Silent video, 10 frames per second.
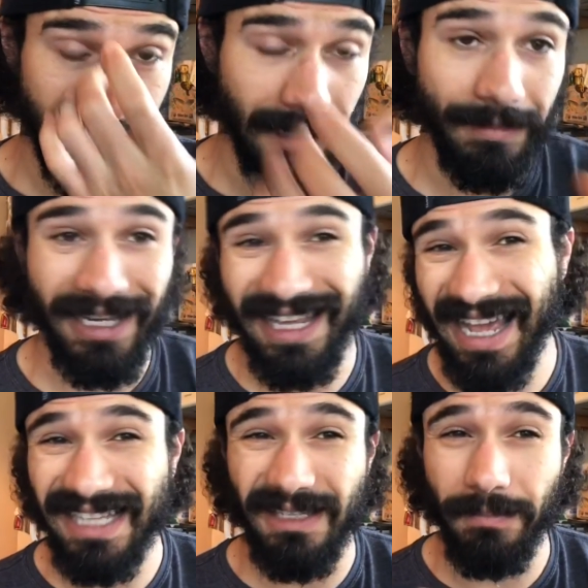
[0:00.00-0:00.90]
I mean,
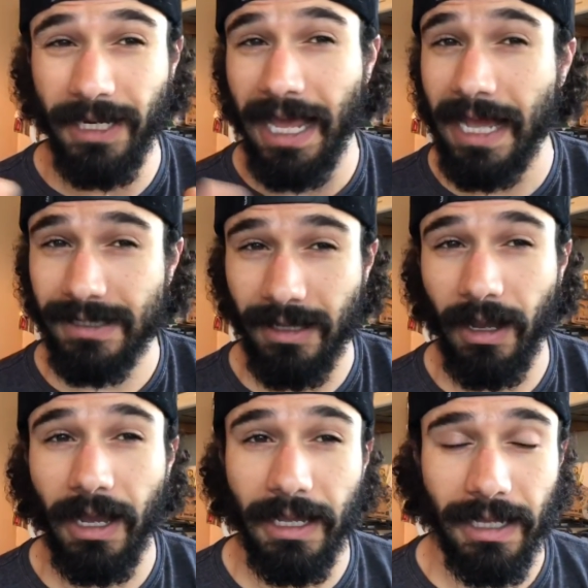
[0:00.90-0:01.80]
hasn't been as
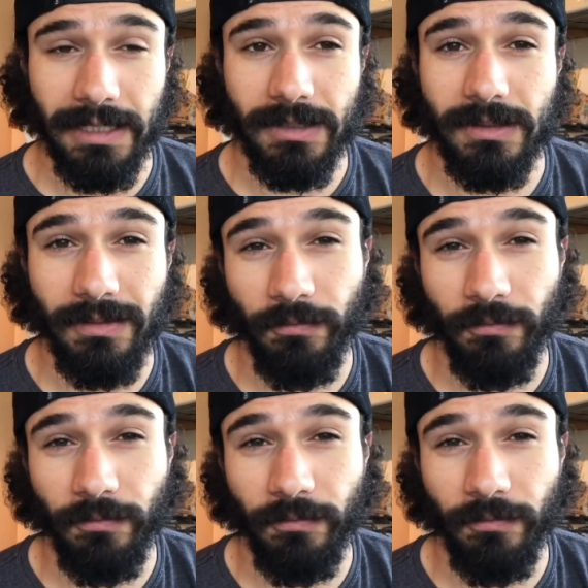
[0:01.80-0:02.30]
high as